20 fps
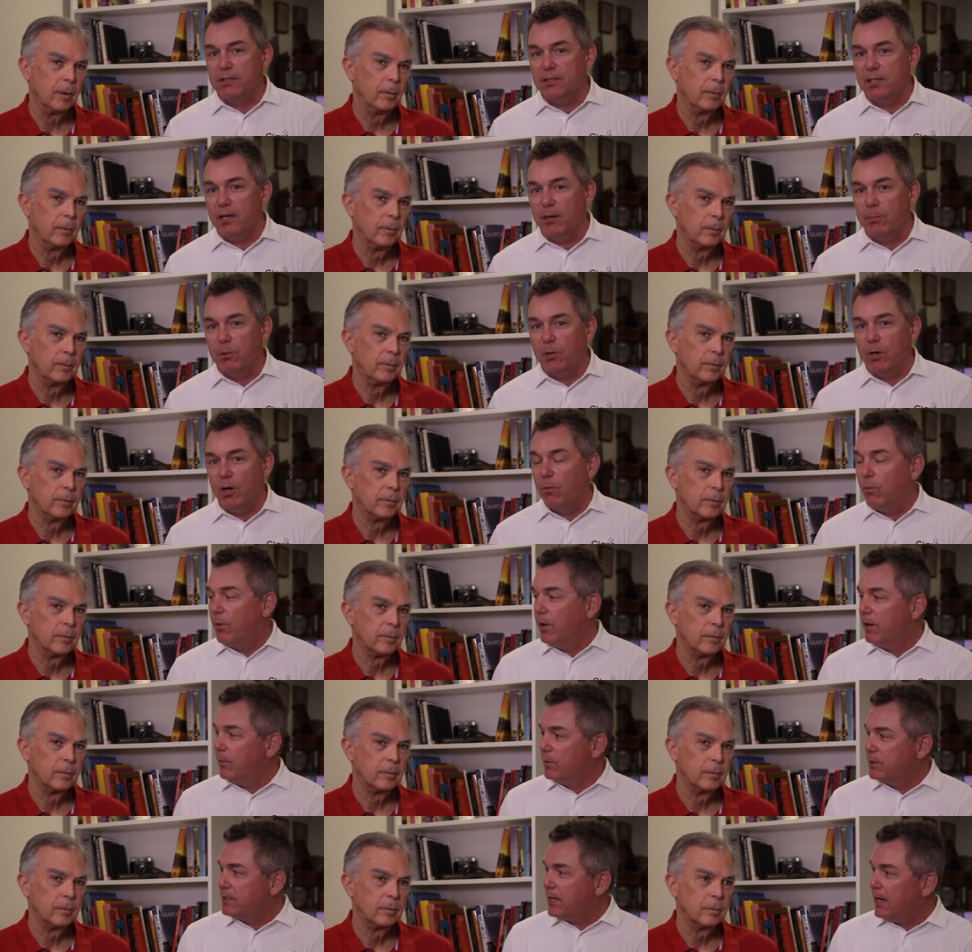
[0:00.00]
Speaker 1: standpoint on one
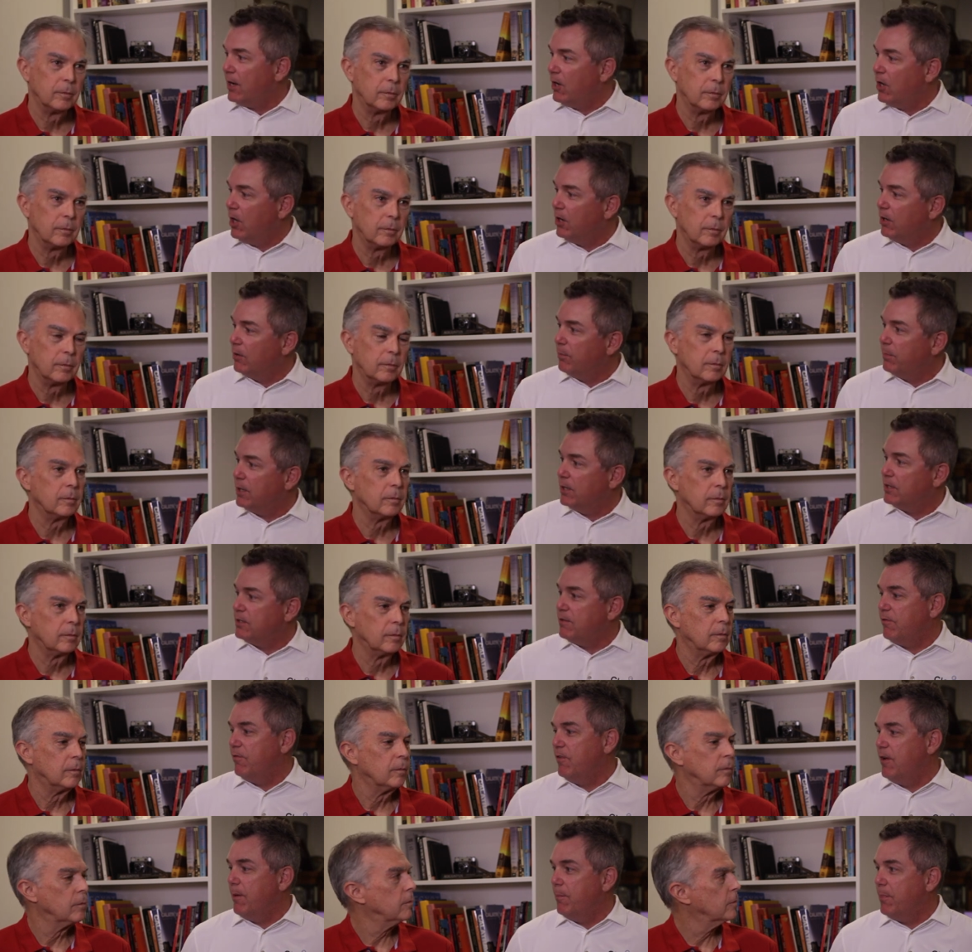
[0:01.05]
that was 800 because it
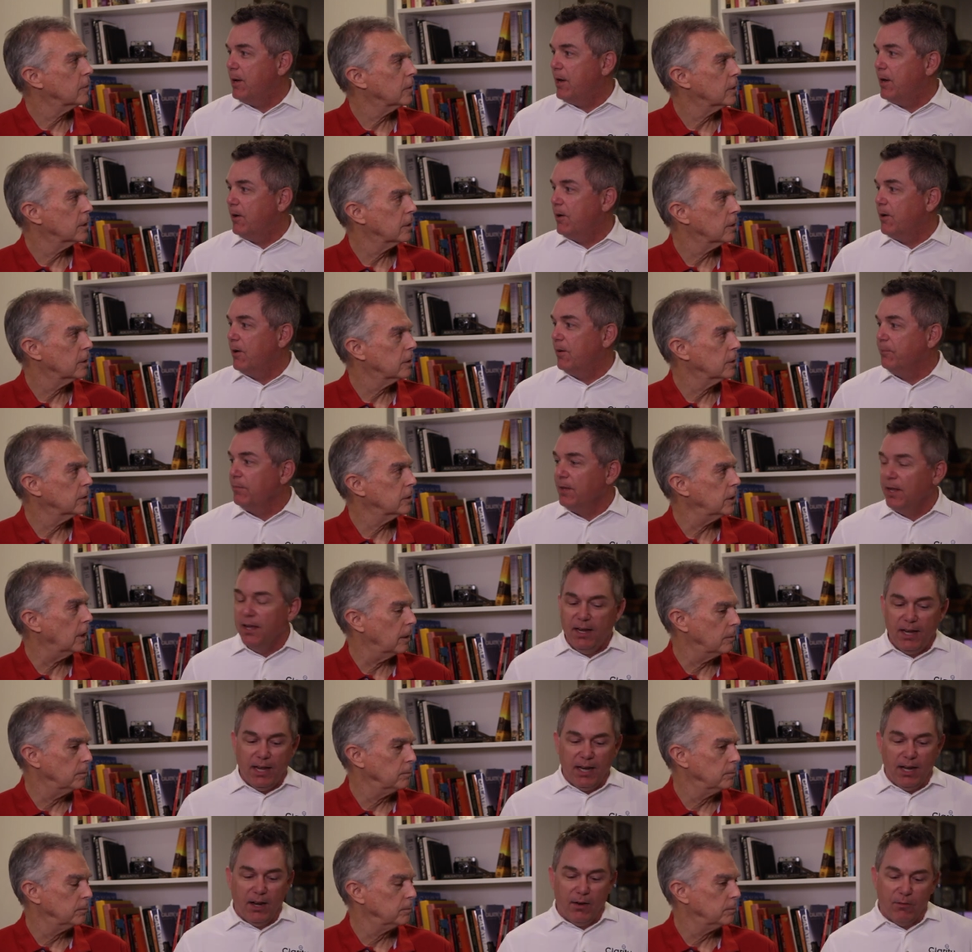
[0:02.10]
fit better yeah.
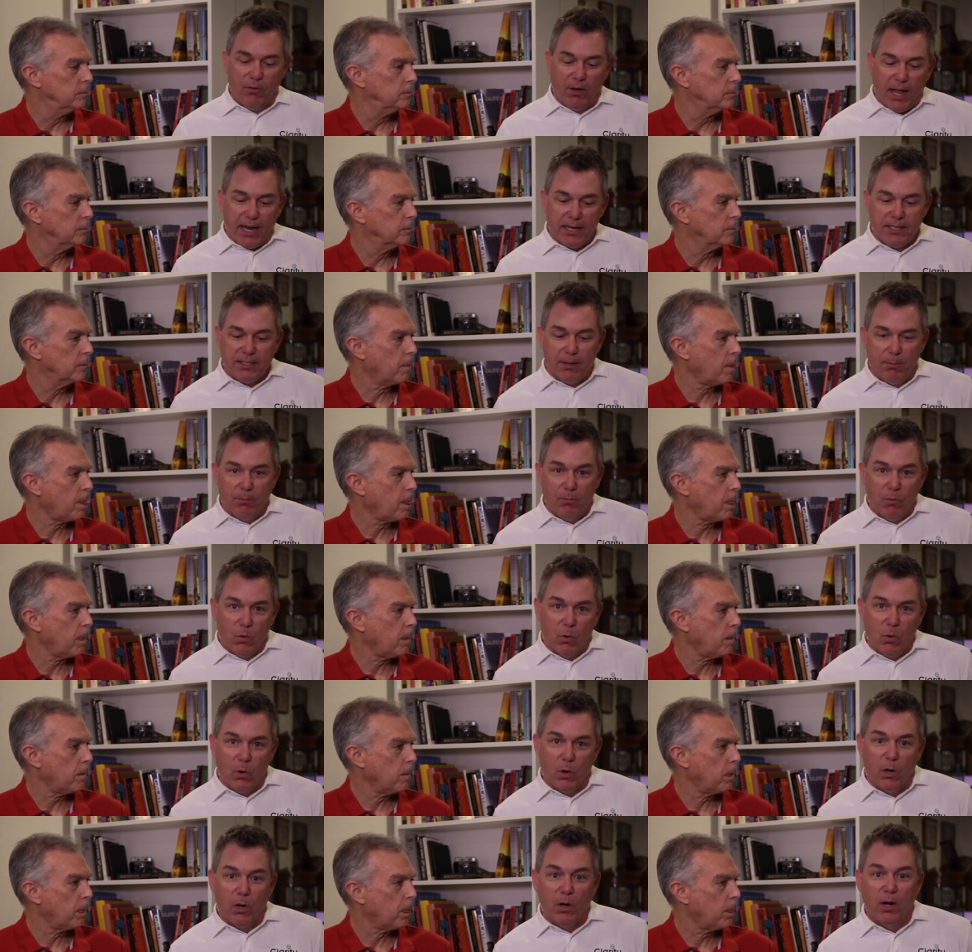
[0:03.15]
and I've liked it
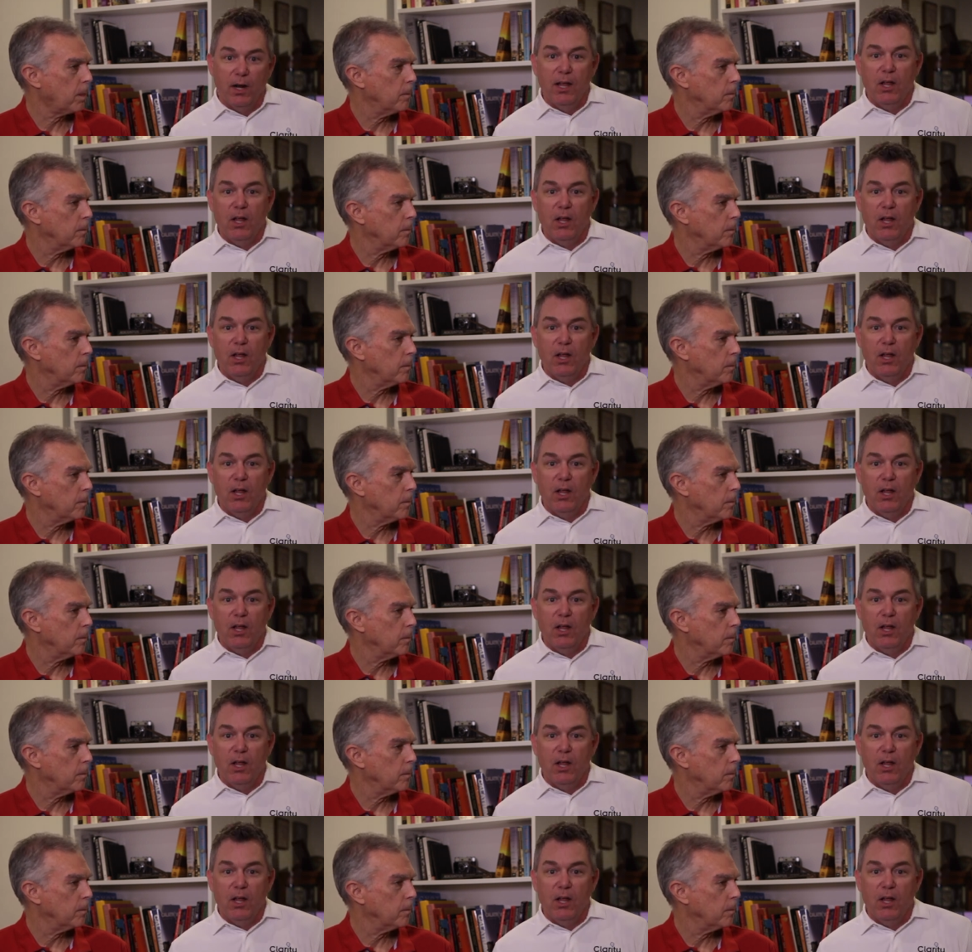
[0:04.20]
more